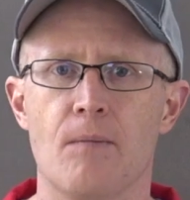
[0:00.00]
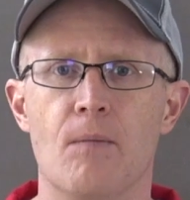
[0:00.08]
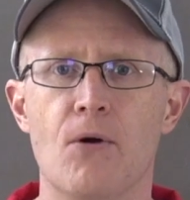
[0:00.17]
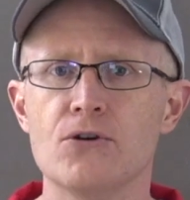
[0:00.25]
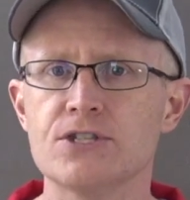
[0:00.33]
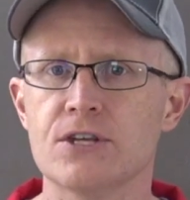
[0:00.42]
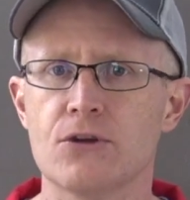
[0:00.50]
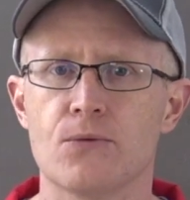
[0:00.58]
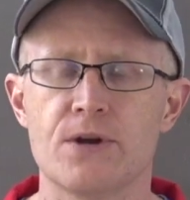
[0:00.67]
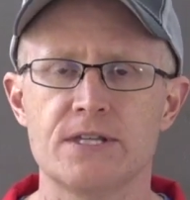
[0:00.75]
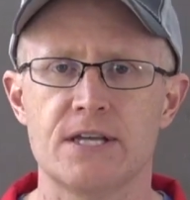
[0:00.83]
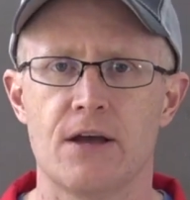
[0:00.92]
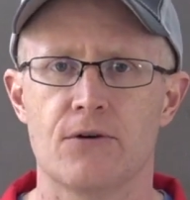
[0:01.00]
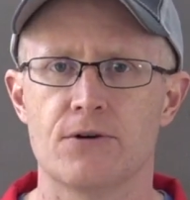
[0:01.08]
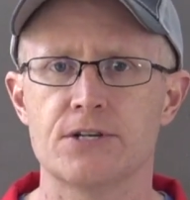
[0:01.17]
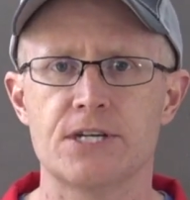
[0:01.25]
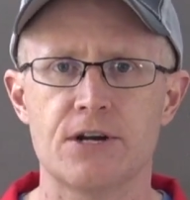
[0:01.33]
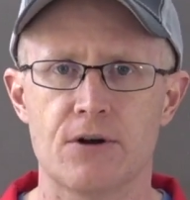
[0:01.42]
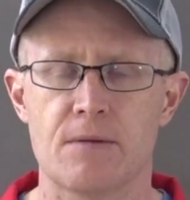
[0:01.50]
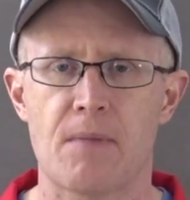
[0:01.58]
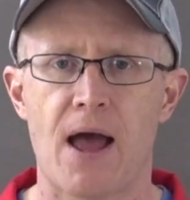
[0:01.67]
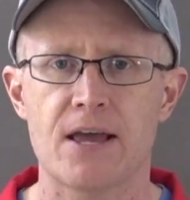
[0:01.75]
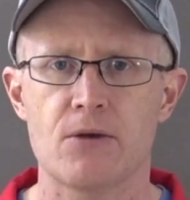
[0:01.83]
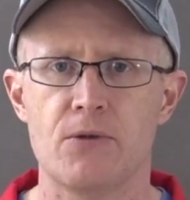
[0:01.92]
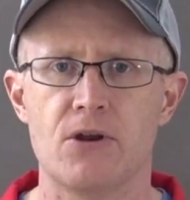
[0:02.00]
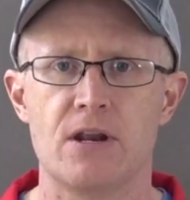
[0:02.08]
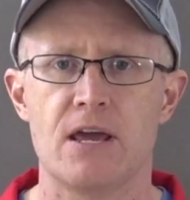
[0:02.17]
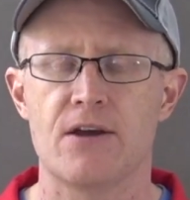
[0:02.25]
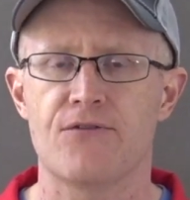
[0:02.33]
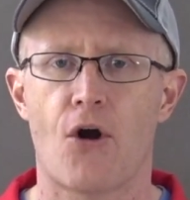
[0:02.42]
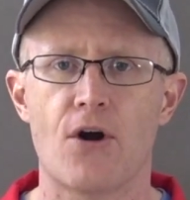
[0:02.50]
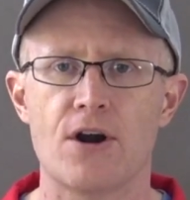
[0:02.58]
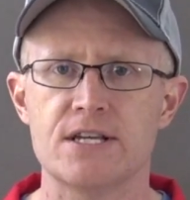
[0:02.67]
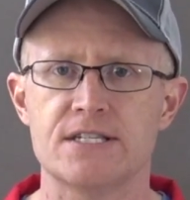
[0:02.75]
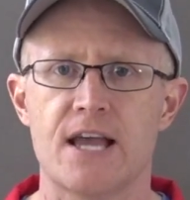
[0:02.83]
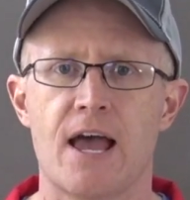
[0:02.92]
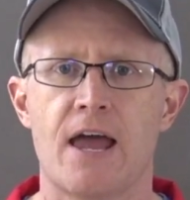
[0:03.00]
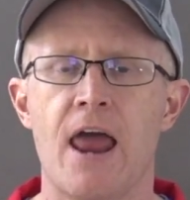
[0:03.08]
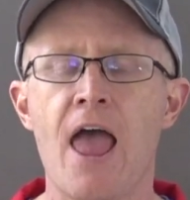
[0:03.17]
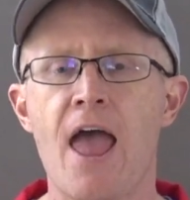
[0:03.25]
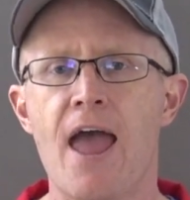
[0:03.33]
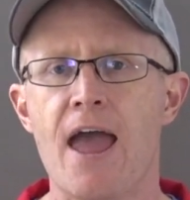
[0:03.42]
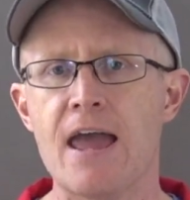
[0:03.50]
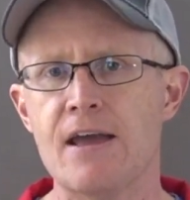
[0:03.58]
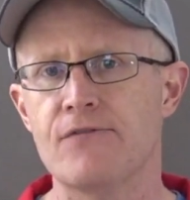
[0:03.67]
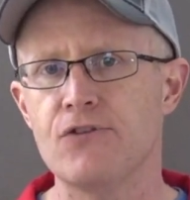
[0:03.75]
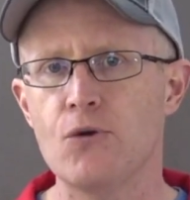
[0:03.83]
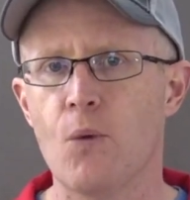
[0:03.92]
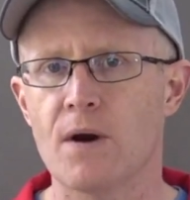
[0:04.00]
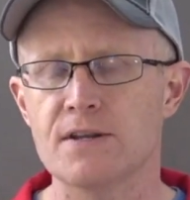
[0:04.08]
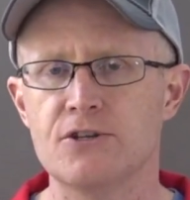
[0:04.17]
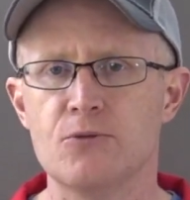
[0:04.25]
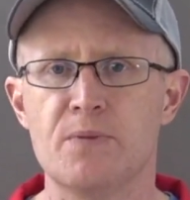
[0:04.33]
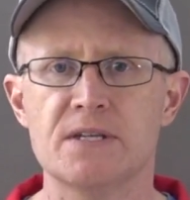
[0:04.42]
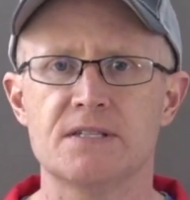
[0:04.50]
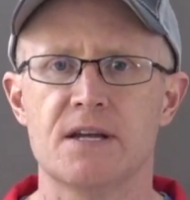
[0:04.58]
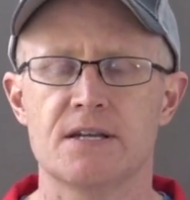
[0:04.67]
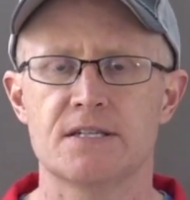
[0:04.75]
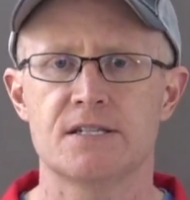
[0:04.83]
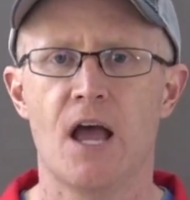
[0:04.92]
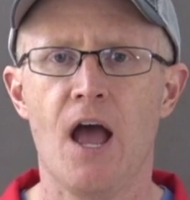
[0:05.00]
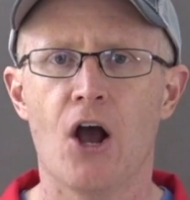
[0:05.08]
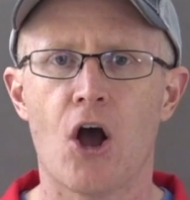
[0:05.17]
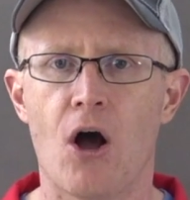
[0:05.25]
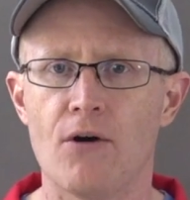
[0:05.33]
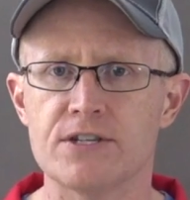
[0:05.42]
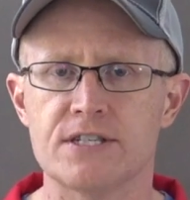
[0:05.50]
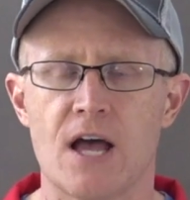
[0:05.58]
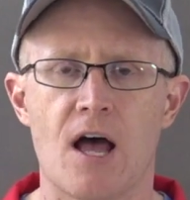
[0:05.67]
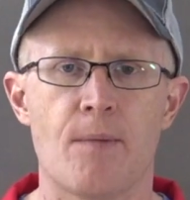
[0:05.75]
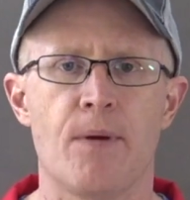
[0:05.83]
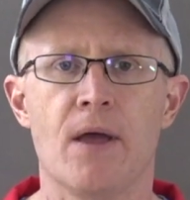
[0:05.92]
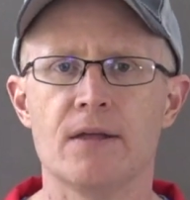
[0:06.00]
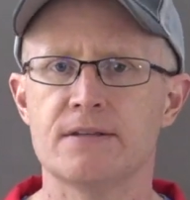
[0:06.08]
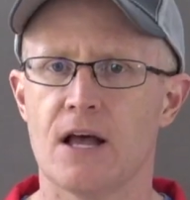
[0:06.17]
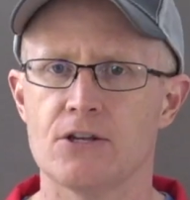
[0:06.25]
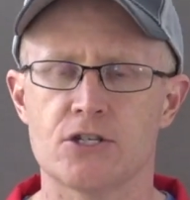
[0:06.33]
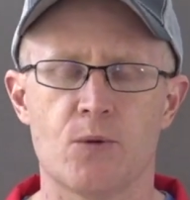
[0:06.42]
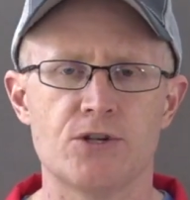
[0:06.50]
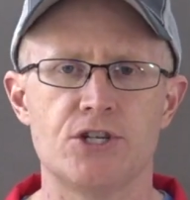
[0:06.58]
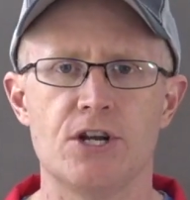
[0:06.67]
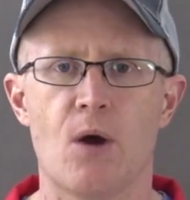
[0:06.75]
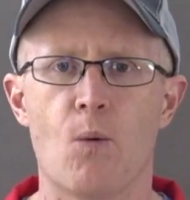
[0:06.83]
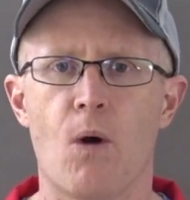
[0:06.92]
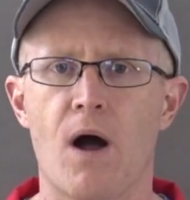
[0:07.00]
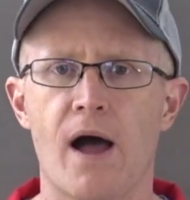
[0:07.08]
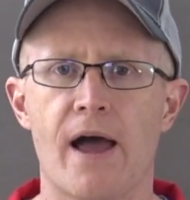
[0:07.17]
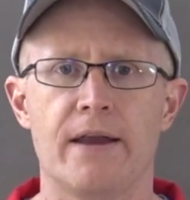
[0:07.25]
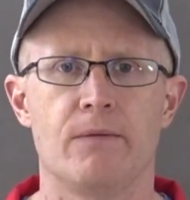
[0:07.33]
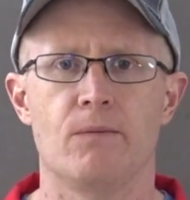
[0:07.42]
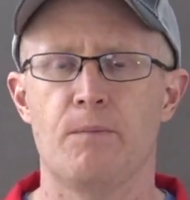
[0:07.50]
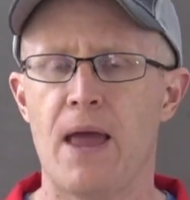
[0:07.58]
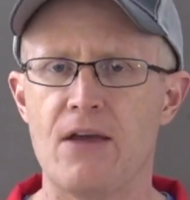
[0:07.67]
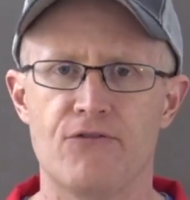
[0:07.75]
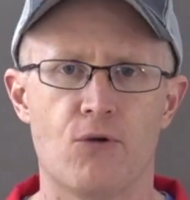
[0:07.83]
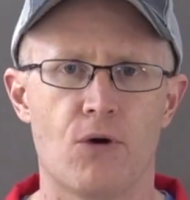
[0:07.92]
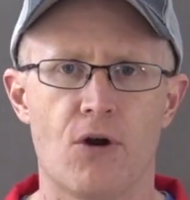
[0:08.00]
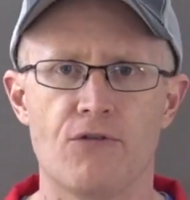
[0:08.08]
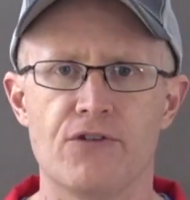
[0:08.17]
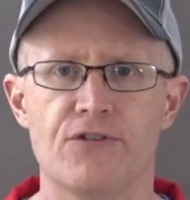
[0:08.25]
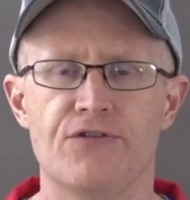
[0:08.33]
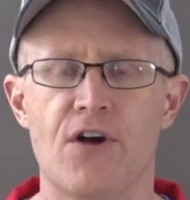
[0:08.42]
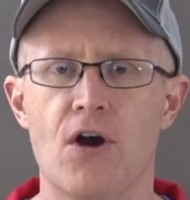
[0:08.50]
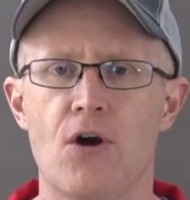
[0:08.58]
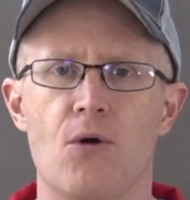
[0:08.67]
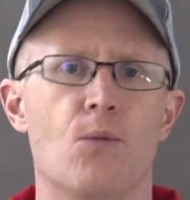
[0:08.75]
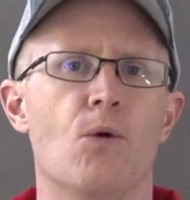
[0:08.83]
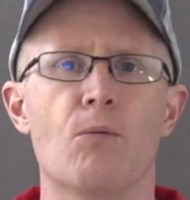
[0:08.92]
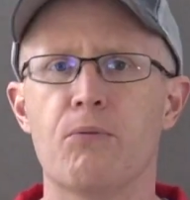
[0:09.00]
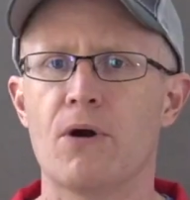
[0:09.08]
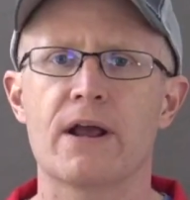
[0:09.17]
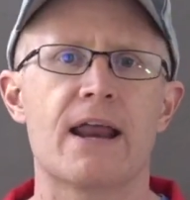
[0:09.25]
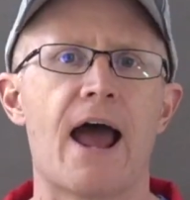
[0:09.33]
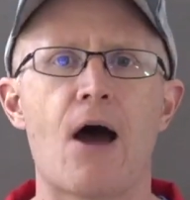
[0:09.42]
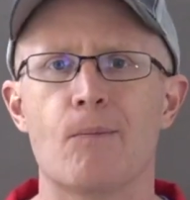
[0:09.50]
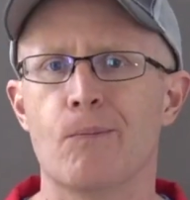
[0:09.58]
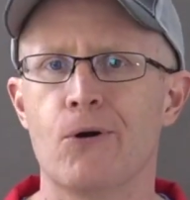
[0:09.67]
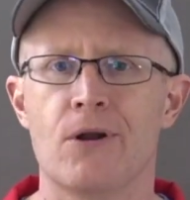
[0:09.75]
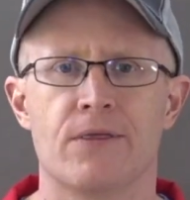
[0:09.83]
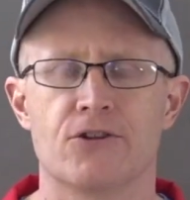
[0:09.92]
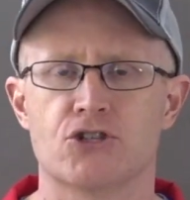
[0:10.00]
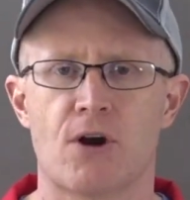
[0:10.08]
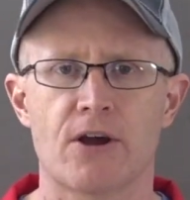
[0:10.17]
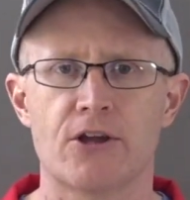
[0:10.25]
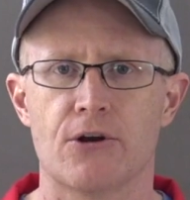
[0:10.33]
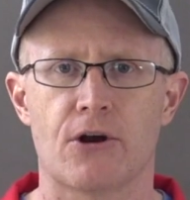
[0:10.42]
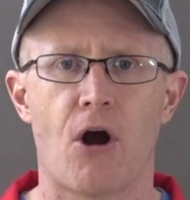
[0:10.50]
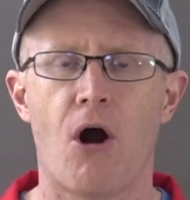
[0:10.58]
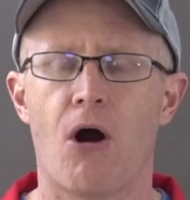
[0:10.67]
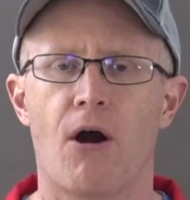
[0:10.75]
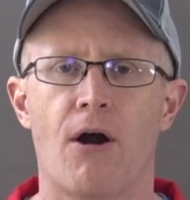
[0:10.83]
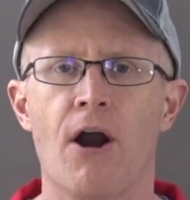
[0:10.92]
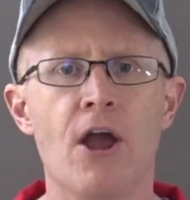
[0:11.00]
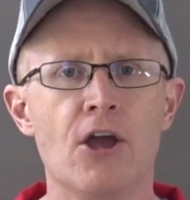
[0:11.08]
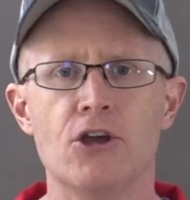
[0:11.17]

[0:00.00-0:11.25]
Most of the retailers here in my community have already said, hey, if you want to do business, call us up, tell us what you want, pay for it over the phone, we'll bring it out and put it in the trunk of your car.